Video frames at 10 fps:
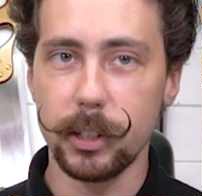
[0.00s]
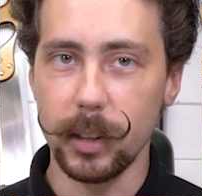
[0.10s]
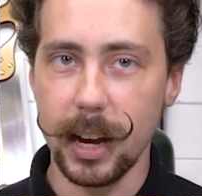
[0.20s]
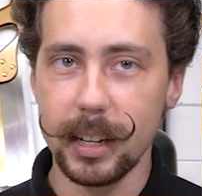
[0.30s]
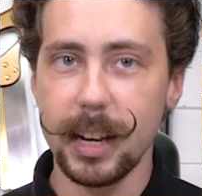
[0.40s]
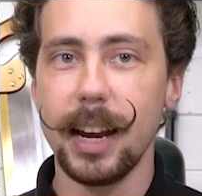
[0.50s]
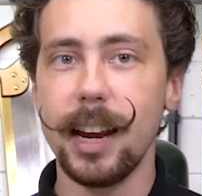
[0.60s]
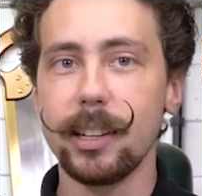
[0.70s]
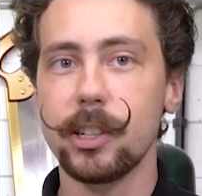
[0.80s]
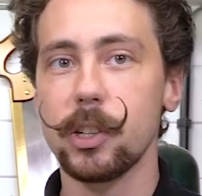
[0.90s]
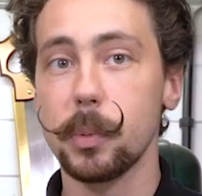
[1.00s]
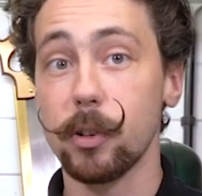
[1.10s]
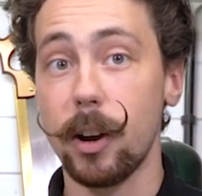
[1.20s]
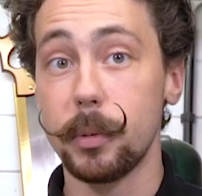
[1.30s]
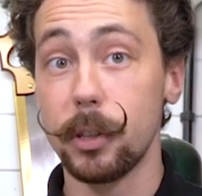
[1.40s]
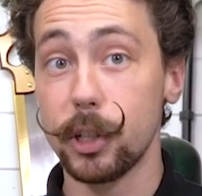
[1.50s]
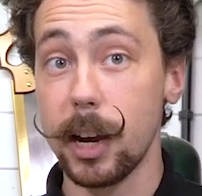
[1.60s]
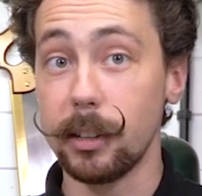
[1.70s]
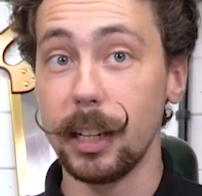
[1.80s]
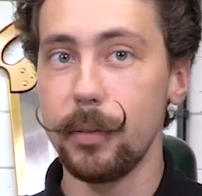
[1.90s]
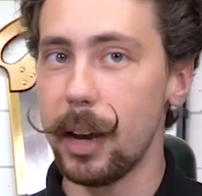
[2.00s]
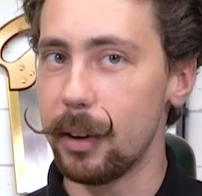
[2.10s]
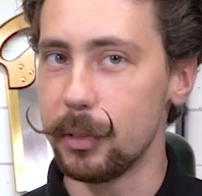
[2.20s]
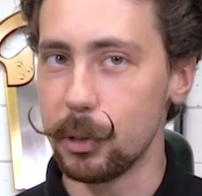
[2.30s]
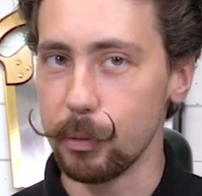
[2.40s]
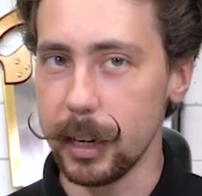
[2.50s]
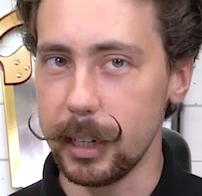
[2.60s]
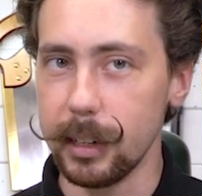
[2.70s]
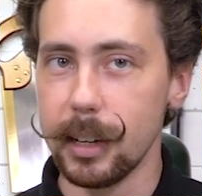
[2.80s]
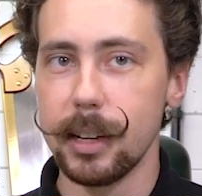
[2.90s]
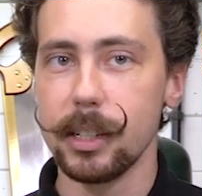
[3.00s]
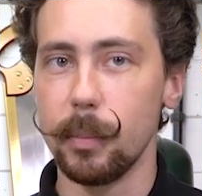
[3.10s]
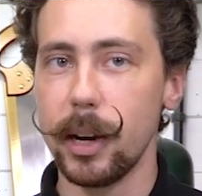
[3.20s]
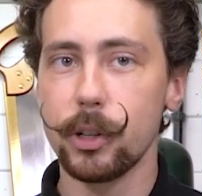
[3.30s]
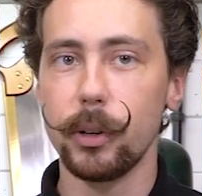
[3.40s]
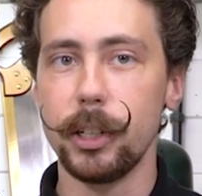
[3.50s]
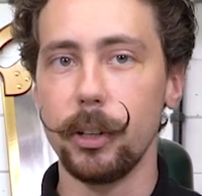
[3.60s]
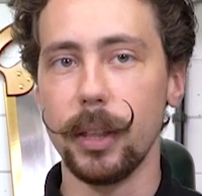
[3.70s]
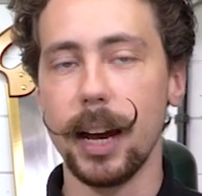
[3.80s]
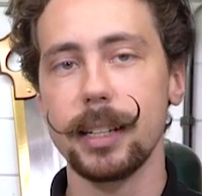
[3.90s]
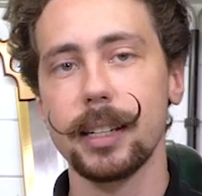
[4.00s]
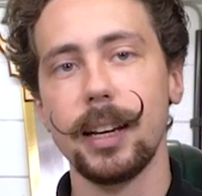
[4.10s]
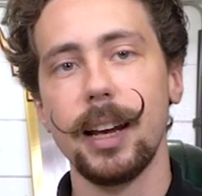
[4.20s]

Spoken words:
to do that is to subscribe to the channel if you haven't already. So make sure you do that.